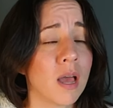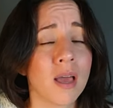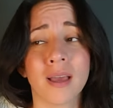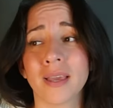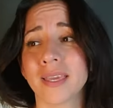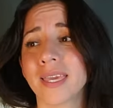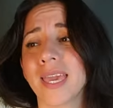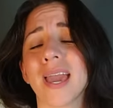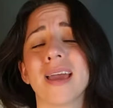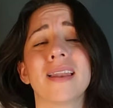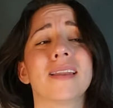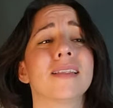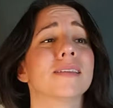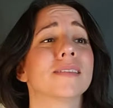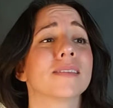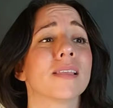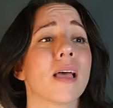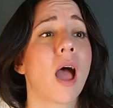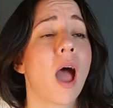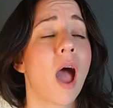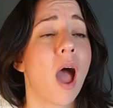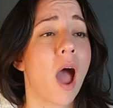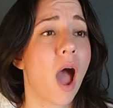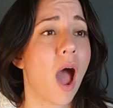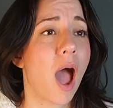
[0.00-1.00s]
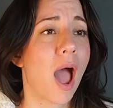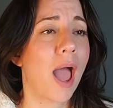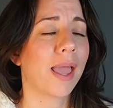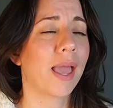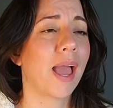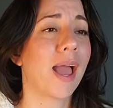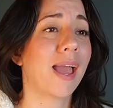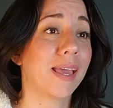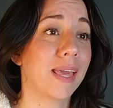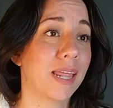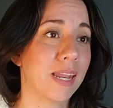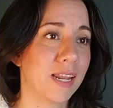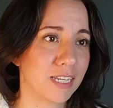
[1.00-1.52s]
Candace,
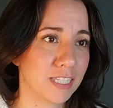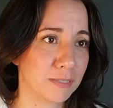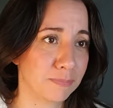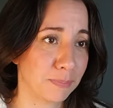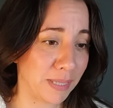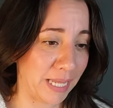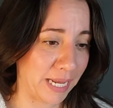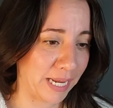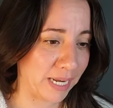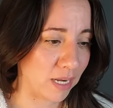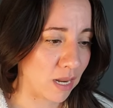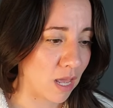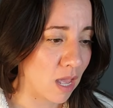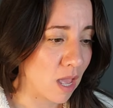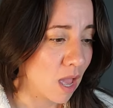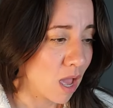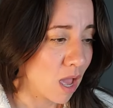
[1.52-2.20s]
I can explain.